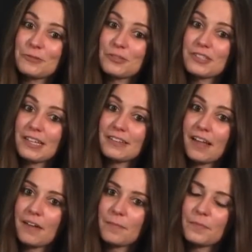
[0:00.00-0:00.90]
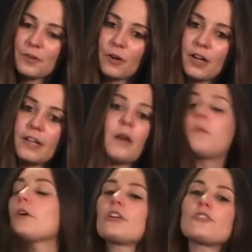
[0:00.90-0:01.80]
So just like that. All right,
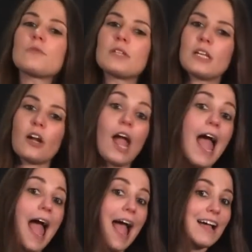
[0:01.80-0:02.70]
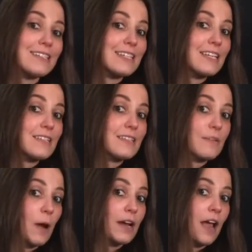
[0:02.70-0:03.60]
now what we're going to do here, as it
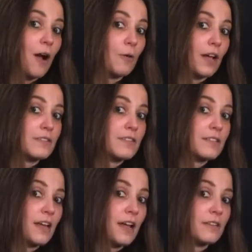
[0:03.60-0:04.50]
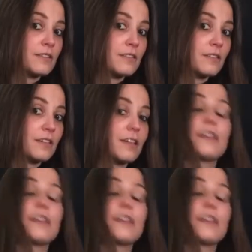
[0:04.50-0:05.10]
is right now and as it stands,